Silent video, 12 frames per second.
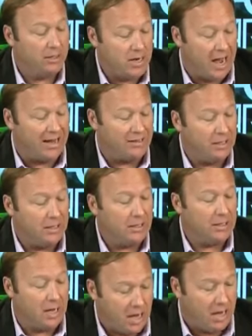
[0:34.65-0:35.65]
dot
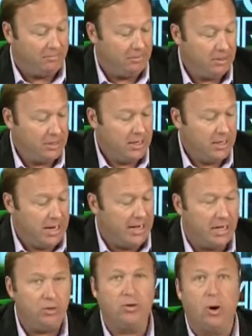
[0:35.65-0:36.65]
com. And
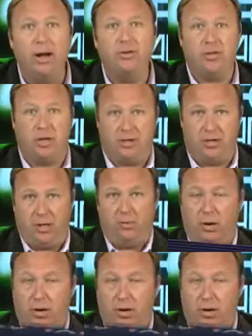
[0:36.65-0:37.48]
he joins us here. We're